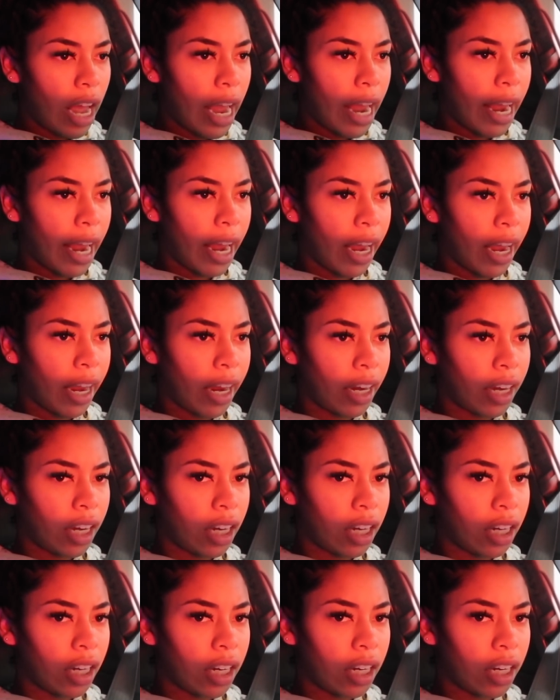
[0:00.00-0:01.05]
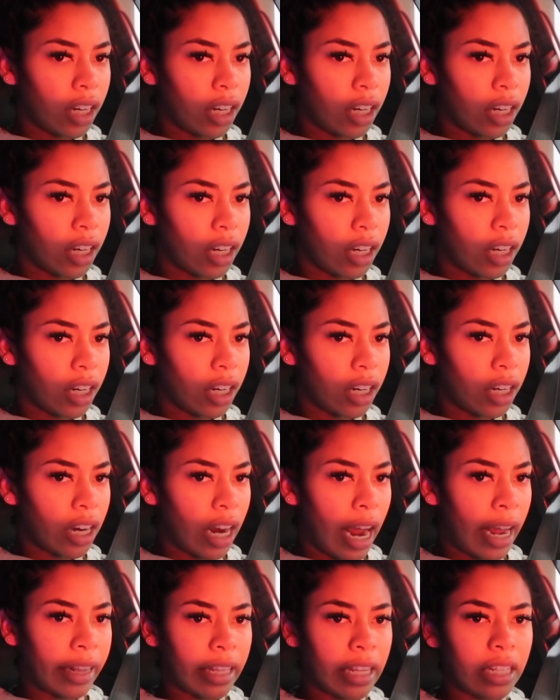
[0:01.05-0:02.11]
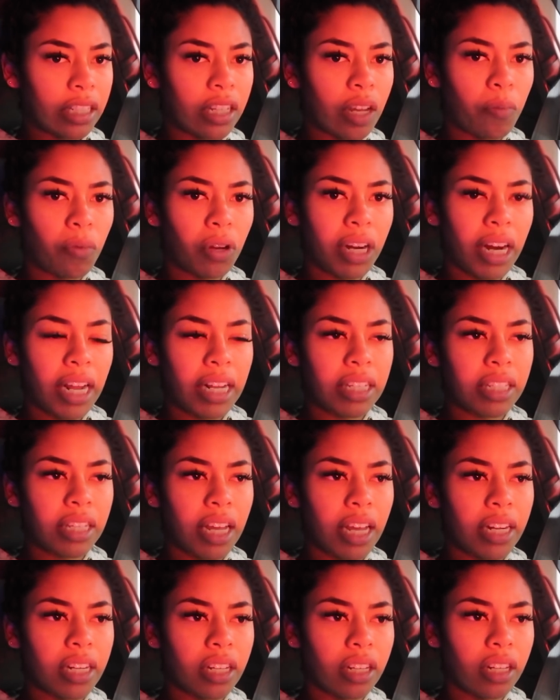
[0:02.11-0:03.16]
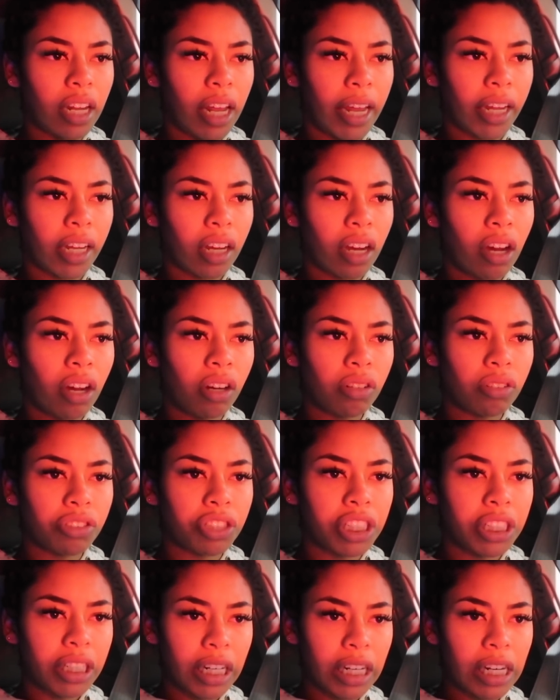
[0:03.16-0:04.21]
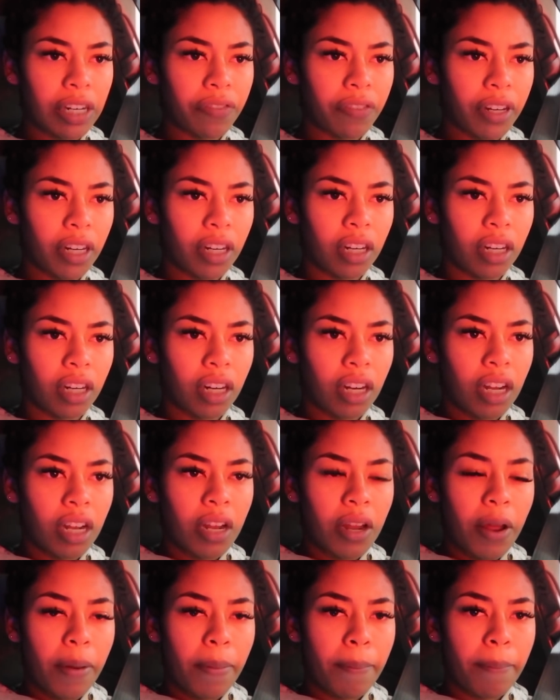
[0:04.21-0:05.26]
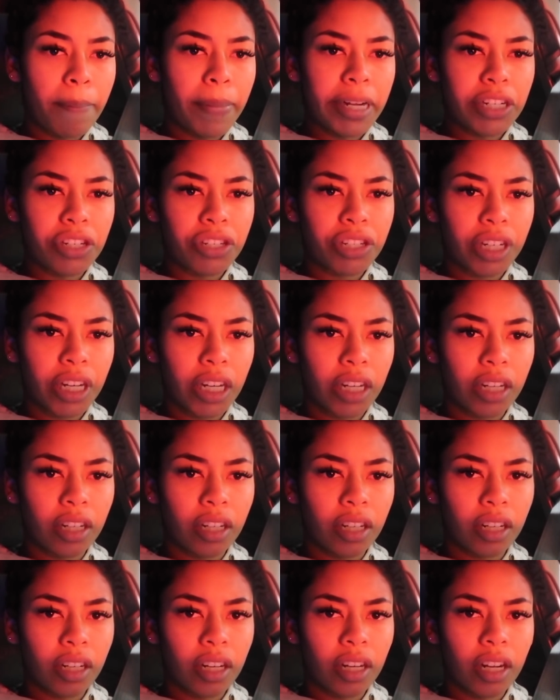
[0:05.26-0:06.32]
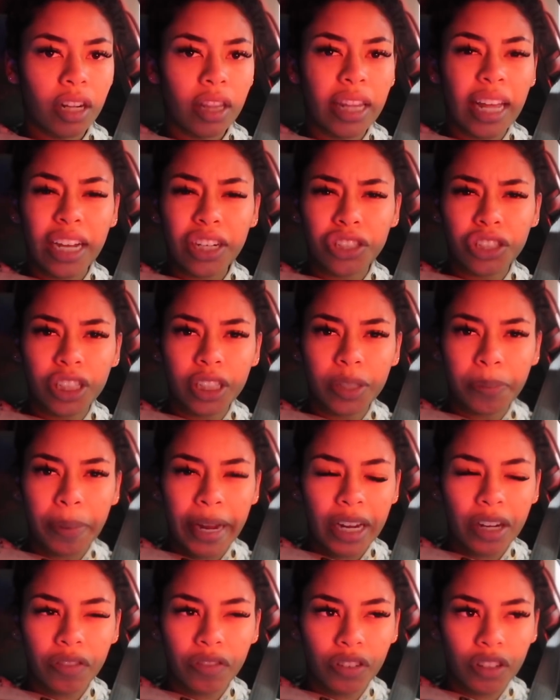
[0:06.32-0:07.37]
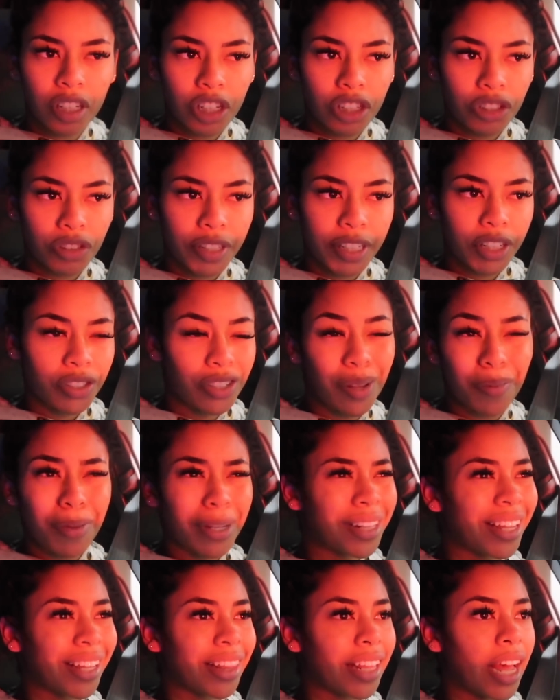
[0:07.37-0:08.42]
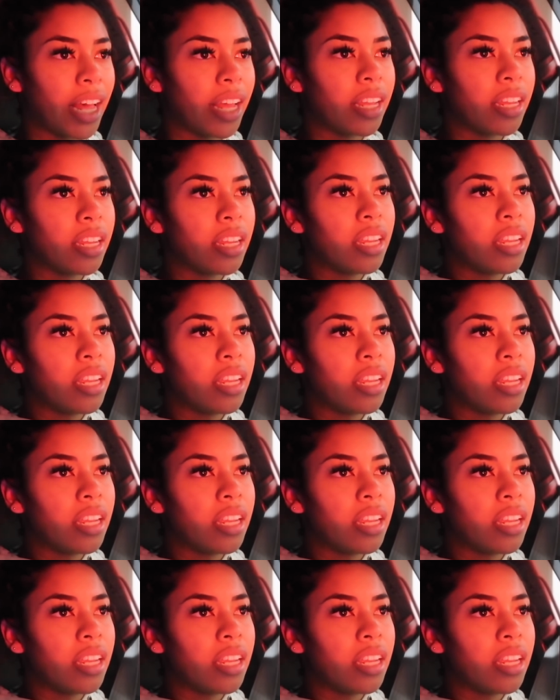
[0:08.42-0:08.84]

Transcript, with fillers: and I think someone had said like oh she didn't even mention that she paid for their drink or something like that